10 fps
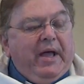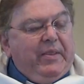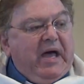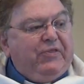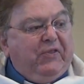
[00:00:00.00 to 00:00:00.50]

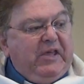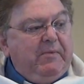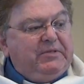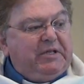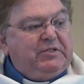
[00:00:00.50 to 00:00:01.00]
And that
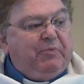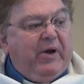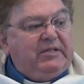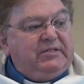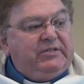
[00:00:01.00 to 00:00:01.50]
theme is
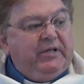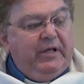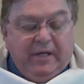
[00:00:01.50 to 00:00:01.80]
expressed